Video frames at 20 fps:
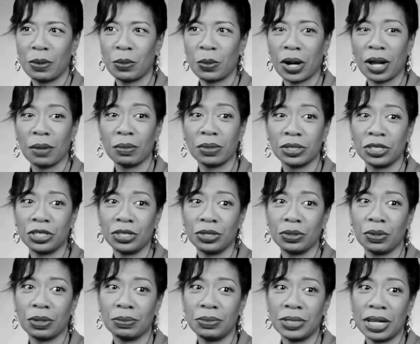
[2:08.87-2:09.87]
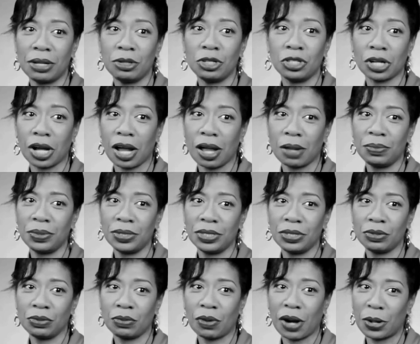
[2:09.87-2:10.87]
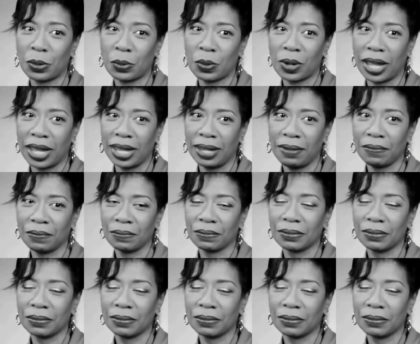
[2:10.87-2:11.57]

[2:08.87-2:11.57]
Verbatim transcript: were able to obtain jobs right away.